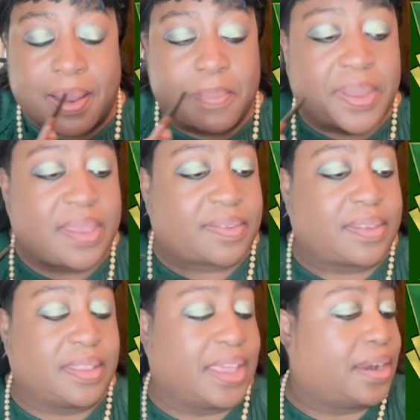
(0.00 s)

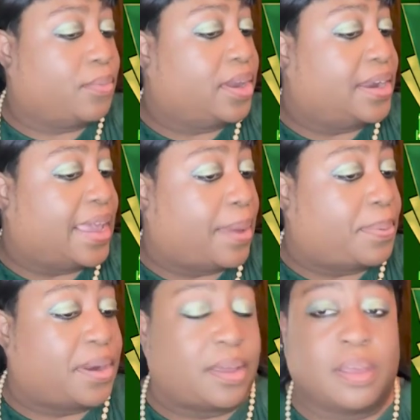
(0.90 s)
pissed that it wasn't
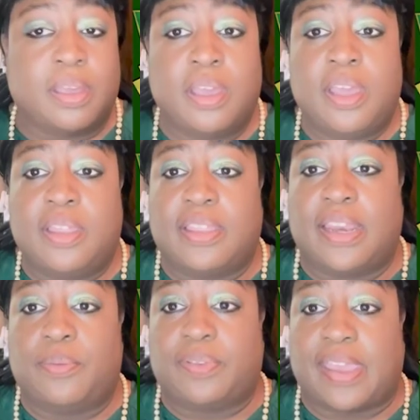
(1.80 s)
happening, that
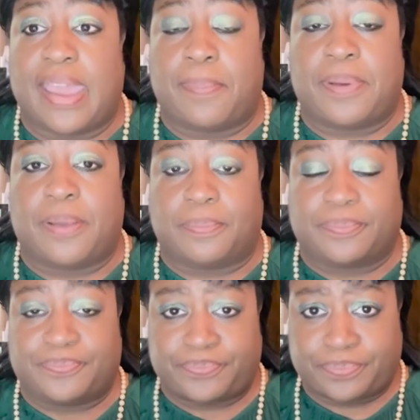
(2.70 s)
it was happening
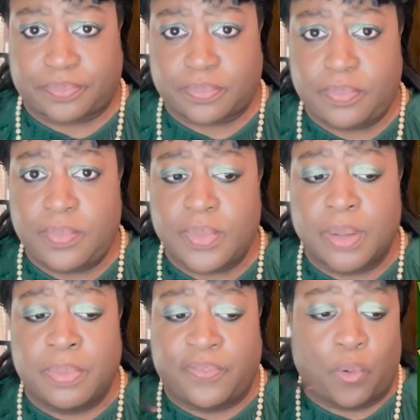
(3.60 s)

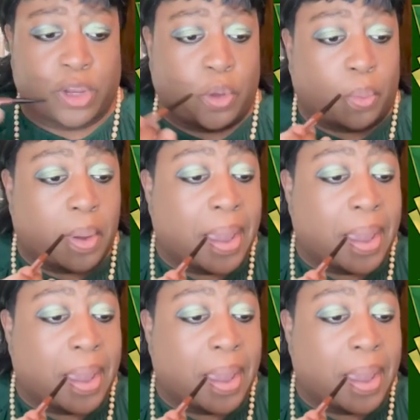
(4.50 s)
before you.